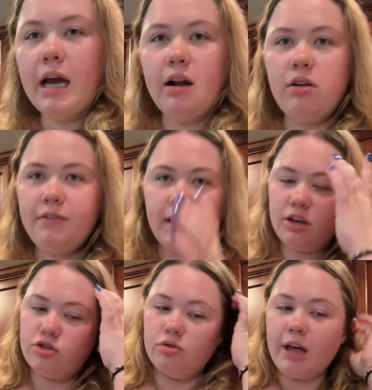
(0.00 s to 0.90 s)
I don't even
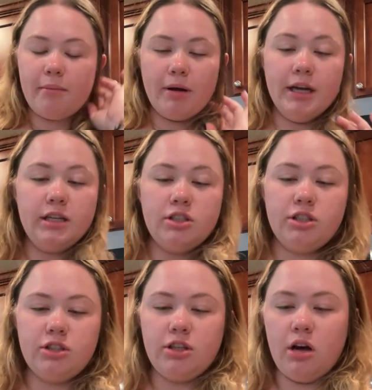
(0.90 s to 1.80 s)
like do that much.
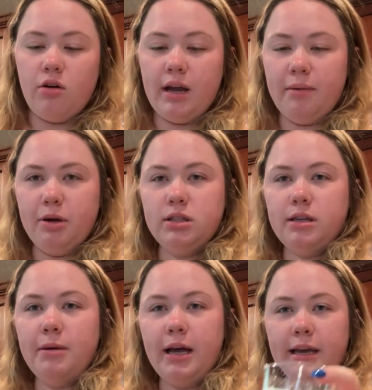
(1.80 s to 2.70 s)
So I put
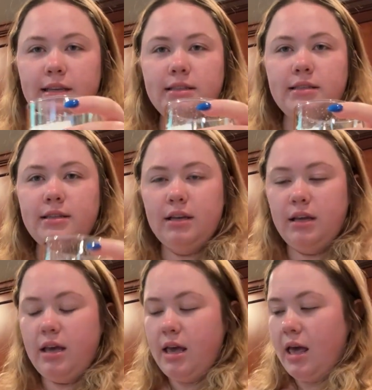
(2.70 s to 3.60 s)
some ice
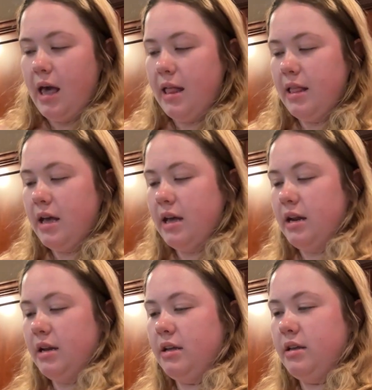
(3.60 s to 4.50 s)
and
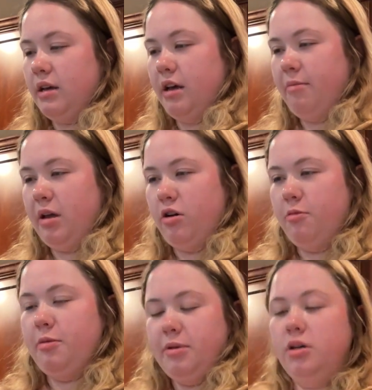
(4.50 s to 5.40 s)
then I have my
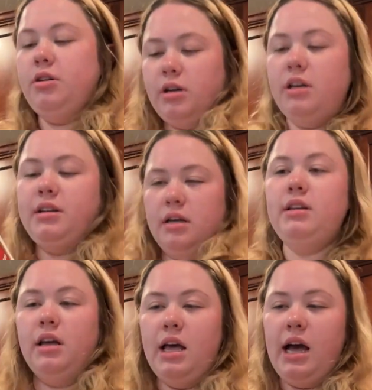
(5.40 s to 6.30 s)
almond milk.
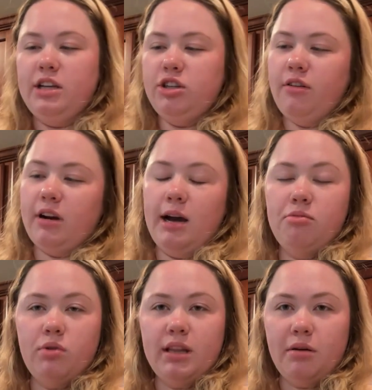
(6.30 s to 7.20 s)
I should have
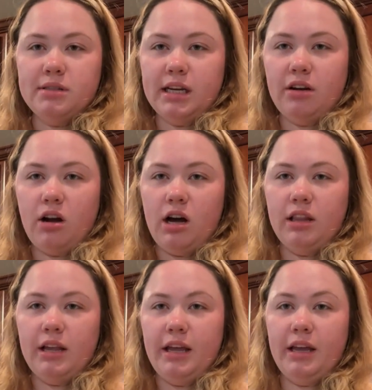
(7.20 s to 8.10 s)
grabbed one that was like
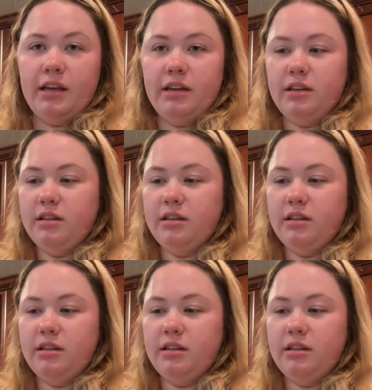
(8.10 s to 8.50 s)
not like